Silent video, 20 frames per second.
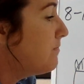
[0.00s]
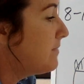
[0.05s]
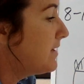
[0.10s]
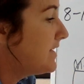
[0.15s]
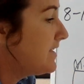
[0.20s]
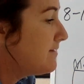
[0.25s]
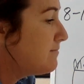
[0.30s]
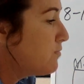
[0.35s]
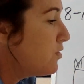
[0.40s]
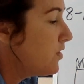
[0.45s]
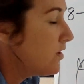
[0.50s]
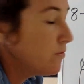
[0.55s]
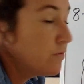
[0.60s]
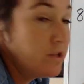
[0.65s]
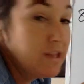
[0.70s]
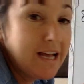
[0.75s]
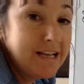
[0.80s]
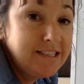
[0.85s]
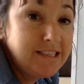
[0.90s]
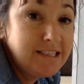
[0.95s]
how many
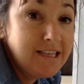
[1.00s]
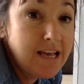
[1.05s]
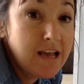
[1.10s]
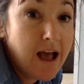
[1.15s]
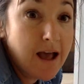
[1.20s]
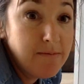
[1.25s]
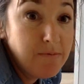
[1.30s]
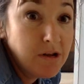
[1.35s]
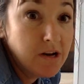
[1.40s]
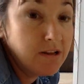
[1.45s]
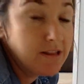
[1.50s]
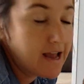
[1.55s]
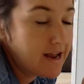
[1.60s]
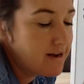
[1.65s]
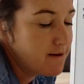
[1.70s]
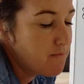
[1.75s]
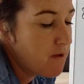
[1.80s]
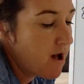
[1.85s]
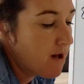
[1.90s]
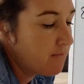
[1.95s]
more? Well, let's see. I'm
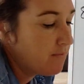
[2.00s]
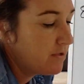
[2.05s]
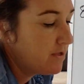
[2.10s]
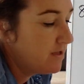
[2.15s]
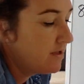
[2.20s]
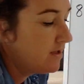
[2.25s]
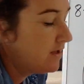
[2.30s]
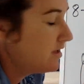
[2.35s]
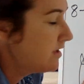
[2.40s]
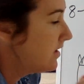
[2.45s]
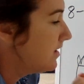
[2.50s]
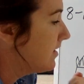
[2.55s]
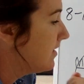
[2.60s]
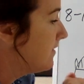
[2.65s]
going to line them up.